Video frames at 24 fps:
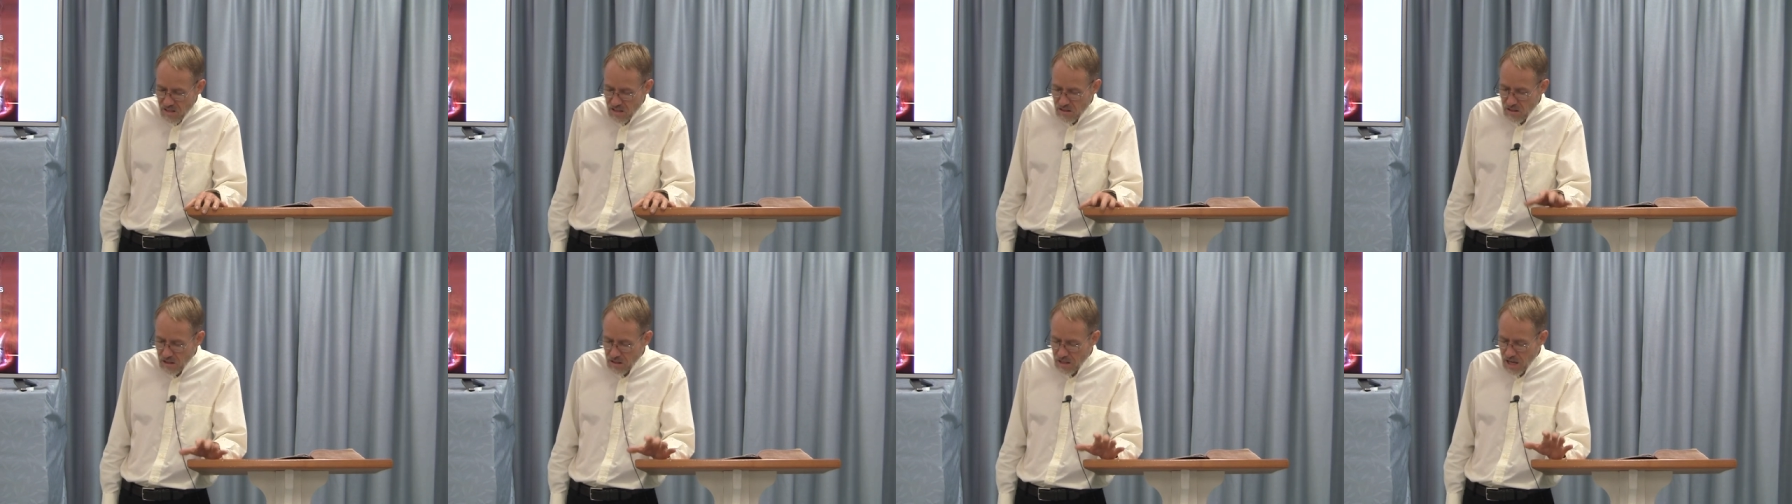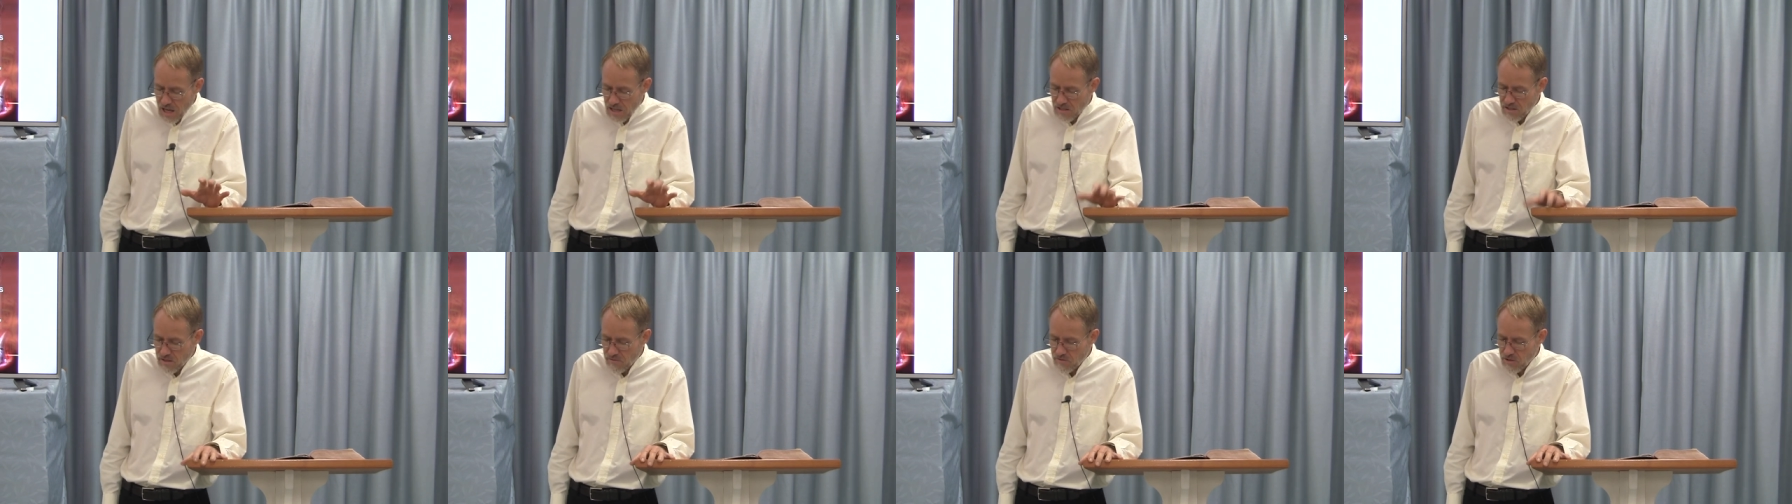the
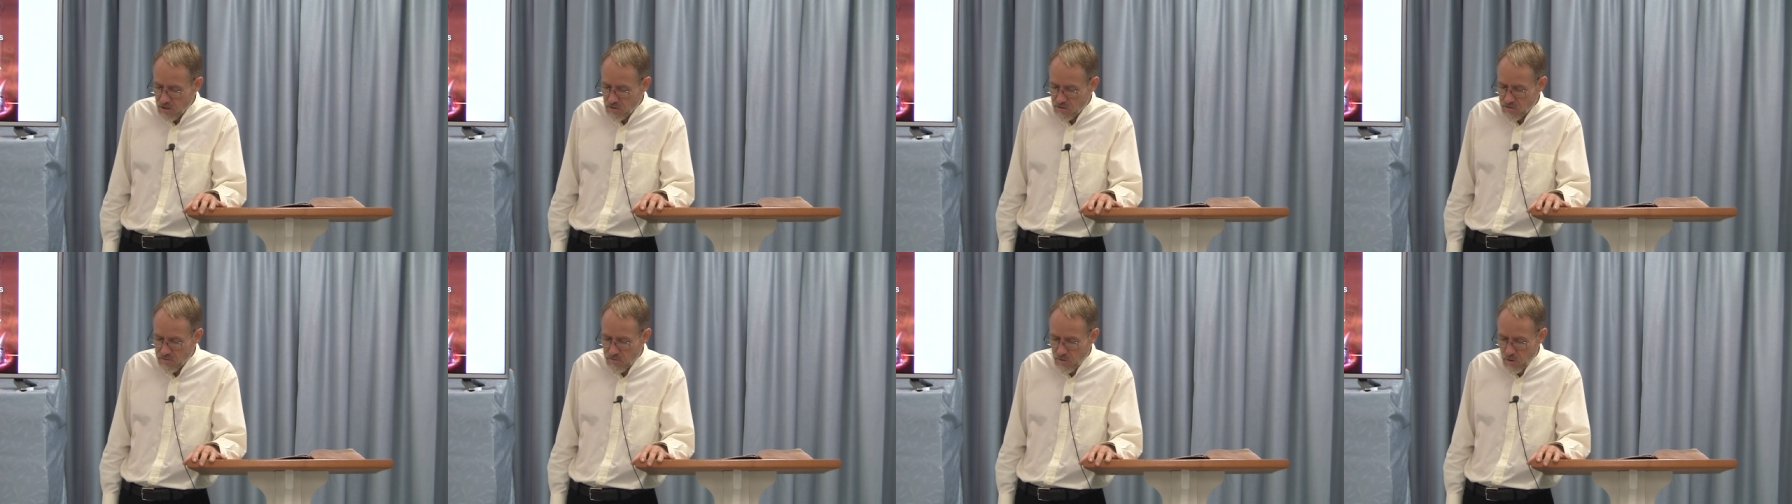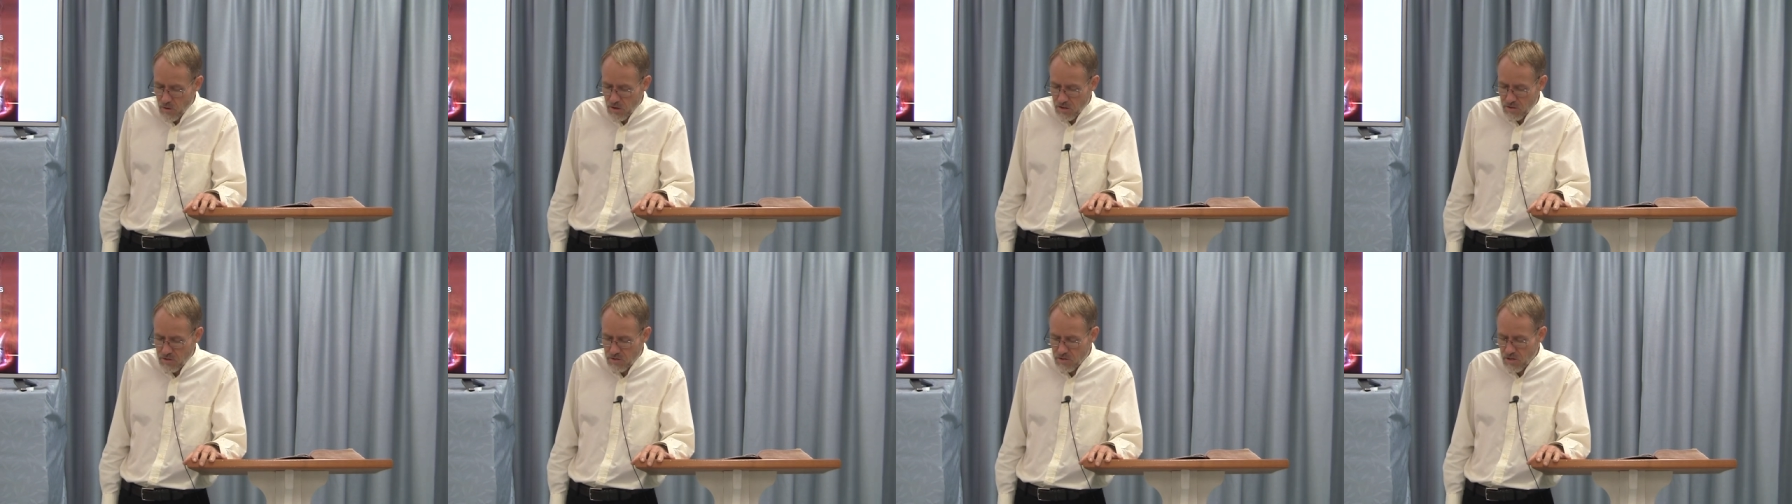last of those
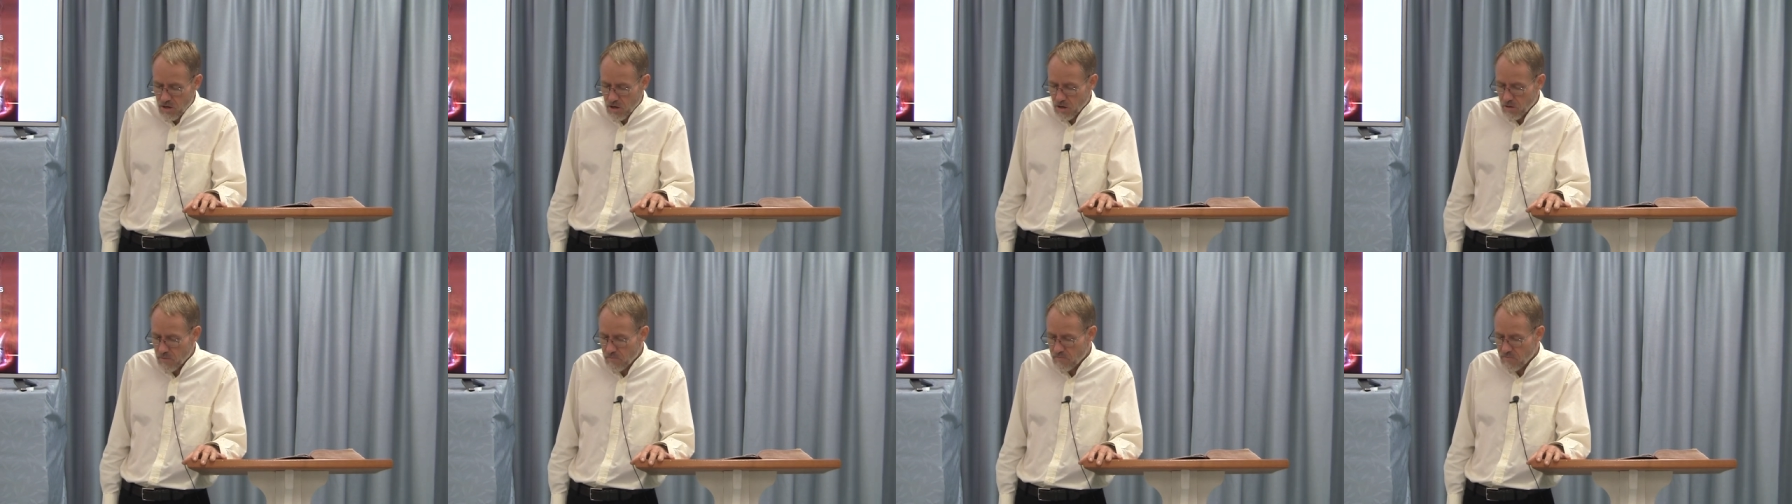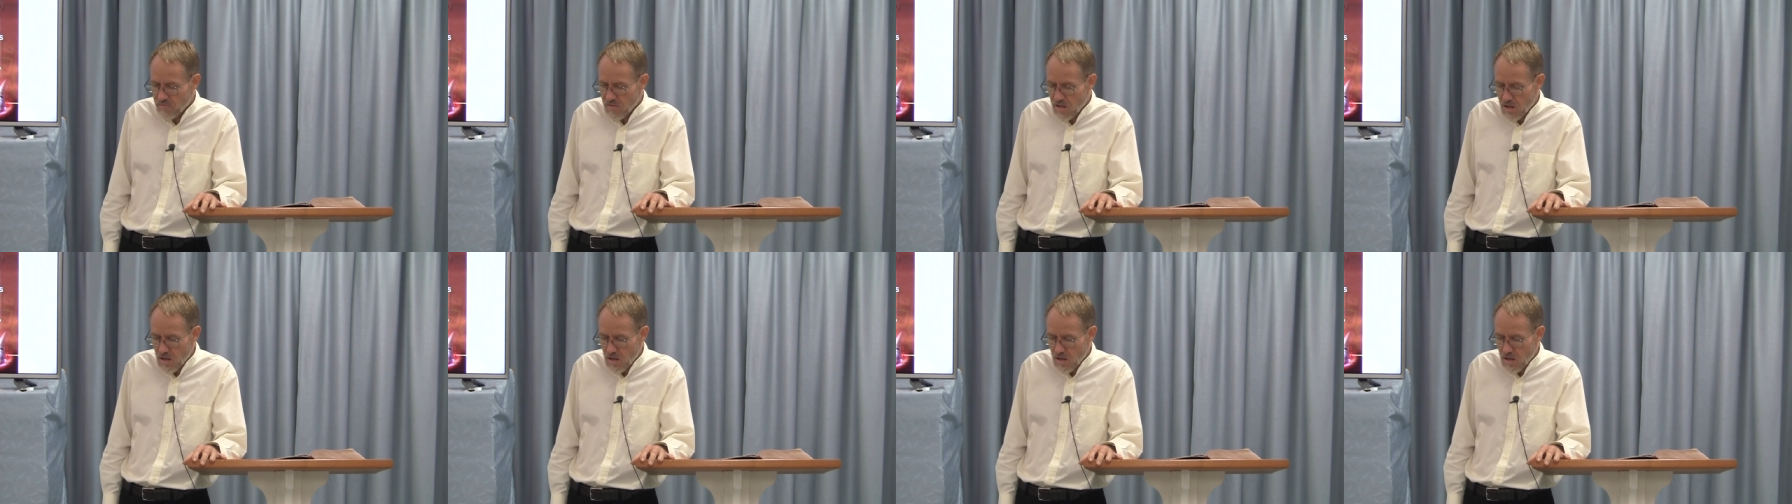four. So